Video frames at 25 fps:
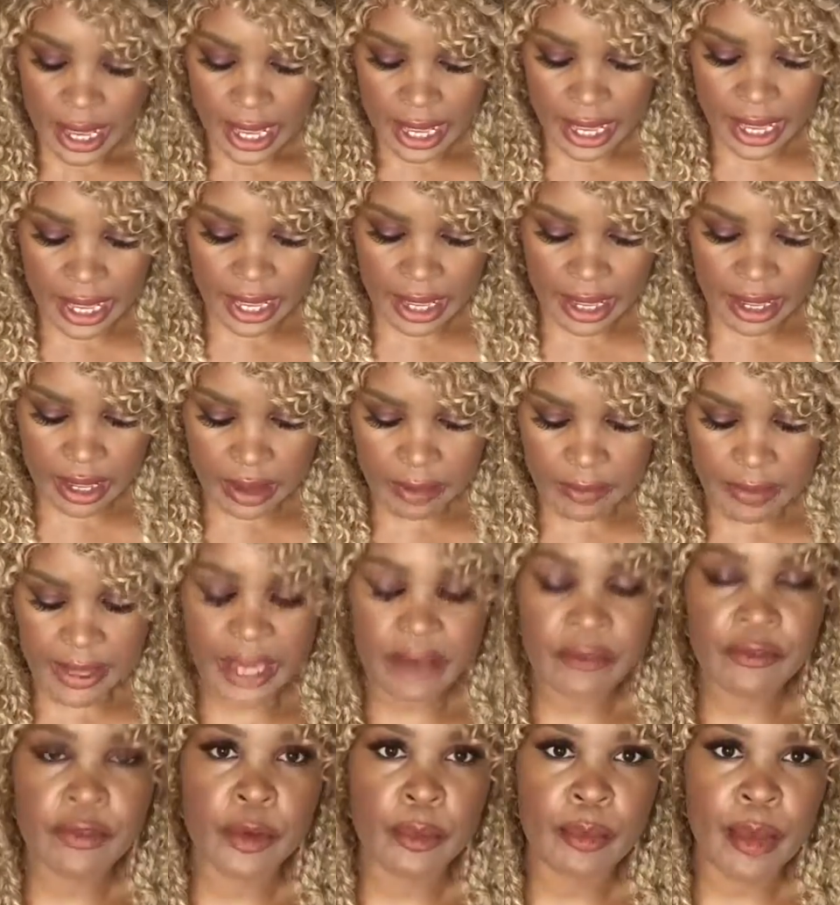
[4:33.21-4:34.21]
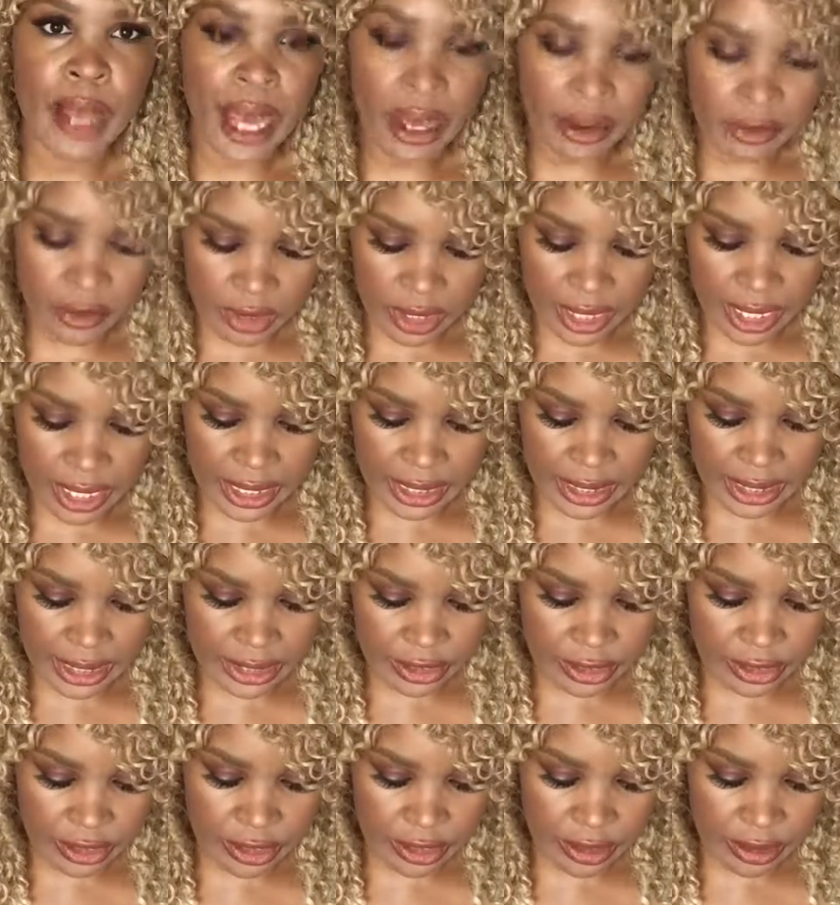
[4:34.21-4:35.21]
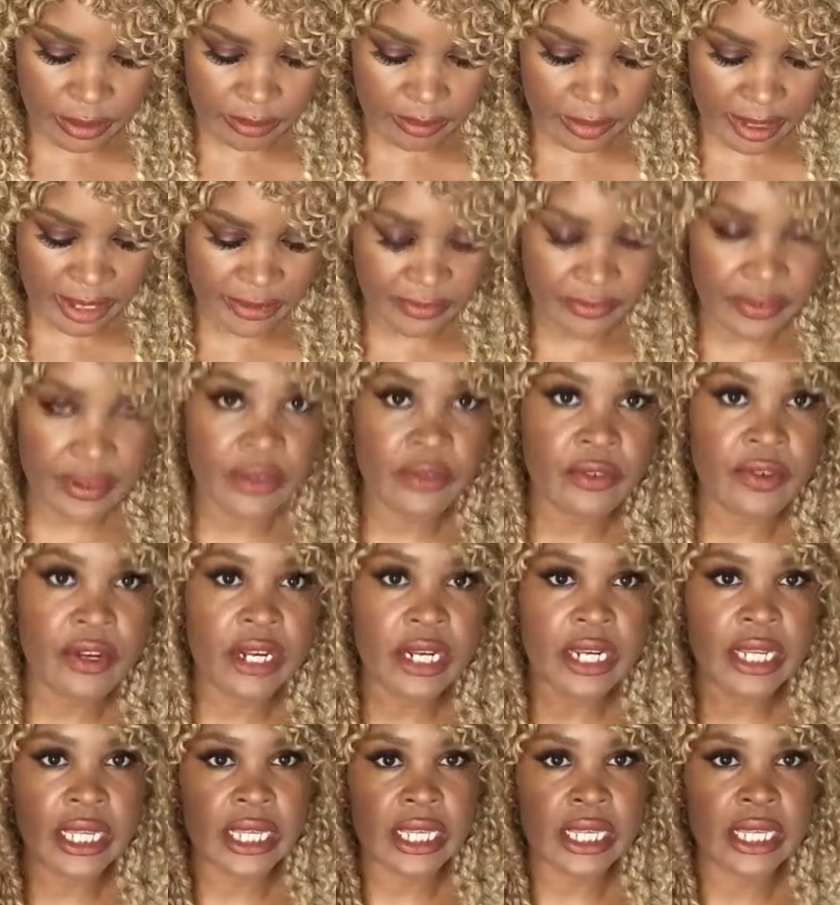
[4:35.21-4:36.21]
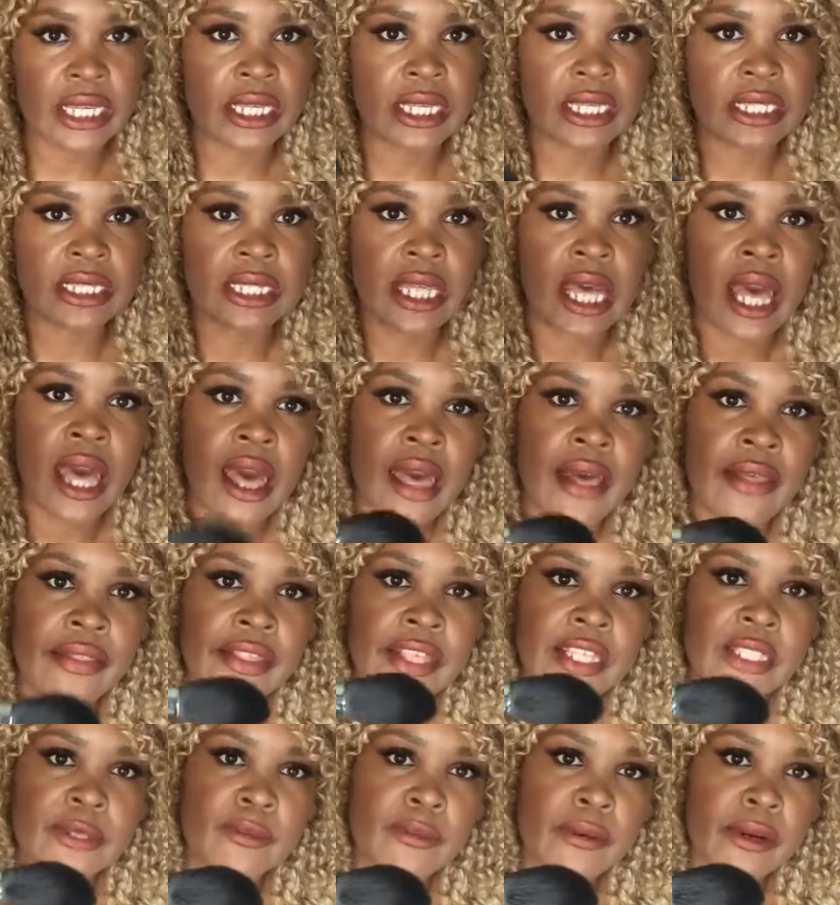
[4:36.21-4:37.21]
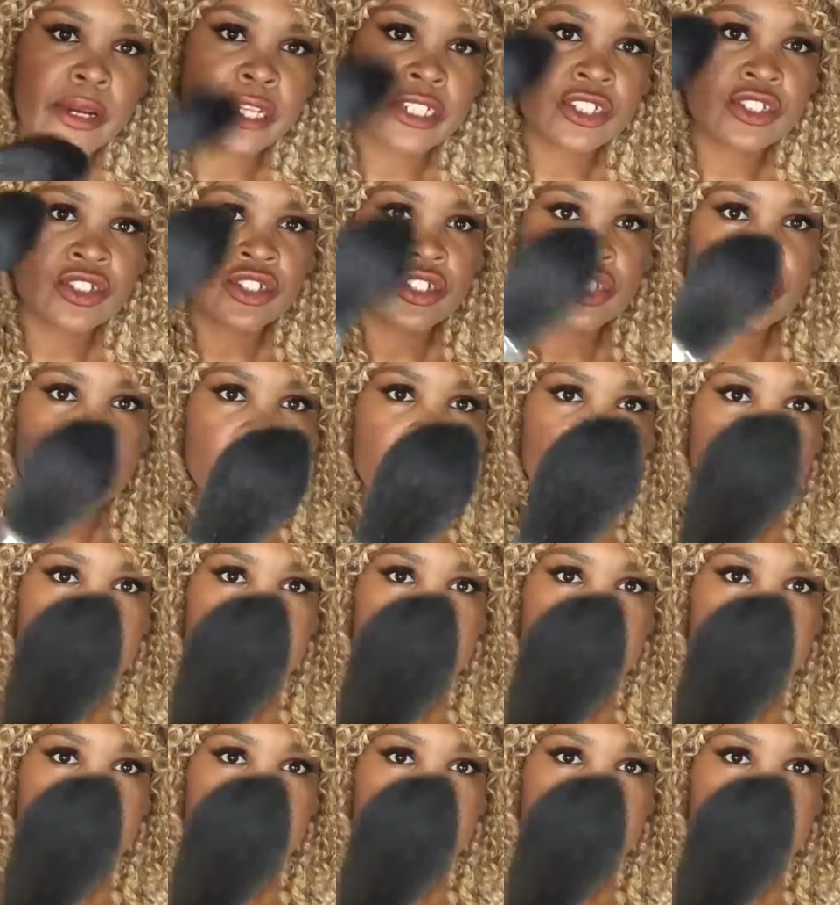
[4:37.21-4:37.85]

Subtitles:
And for powder highlighter, my favorite is this brush.